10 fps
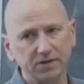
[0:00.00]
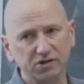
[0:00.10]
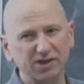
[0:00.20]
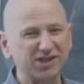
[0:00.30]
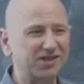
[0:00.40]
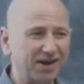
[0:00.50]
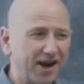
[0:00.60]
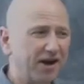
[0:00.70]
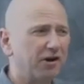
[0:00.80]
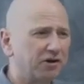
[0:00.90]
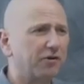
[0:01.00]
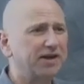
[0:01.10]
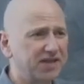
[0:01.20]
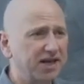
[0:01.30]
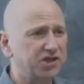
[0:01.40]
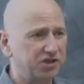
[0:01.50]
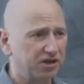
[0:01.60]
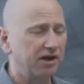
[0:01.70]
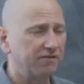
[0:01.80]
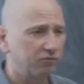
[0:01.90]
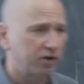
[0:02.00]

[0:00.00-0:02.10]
So it's just a characterization of